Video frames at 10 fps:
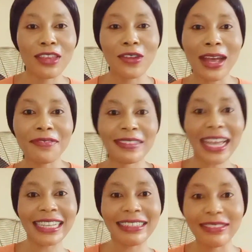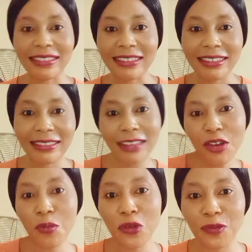after eating,
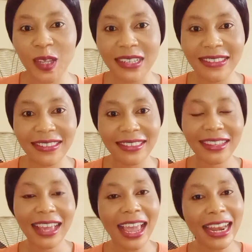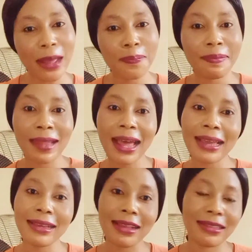still remove this and
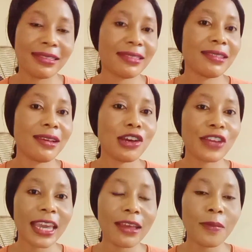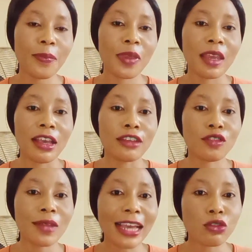apply it, okay?
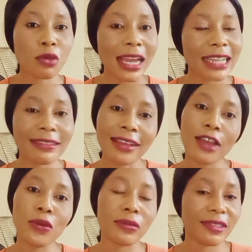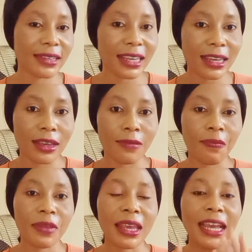So that it will enter your skin.
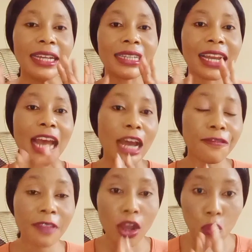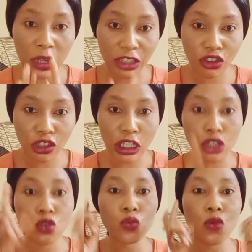Then after which,
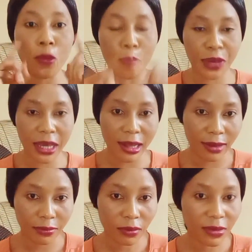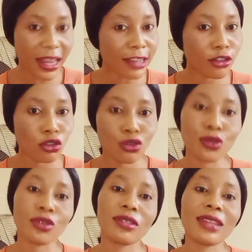it will peel. That's the
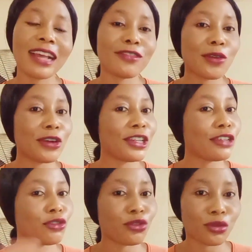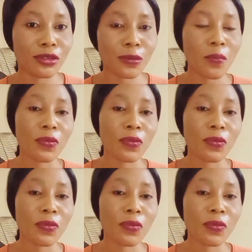truth. That's the honest truth.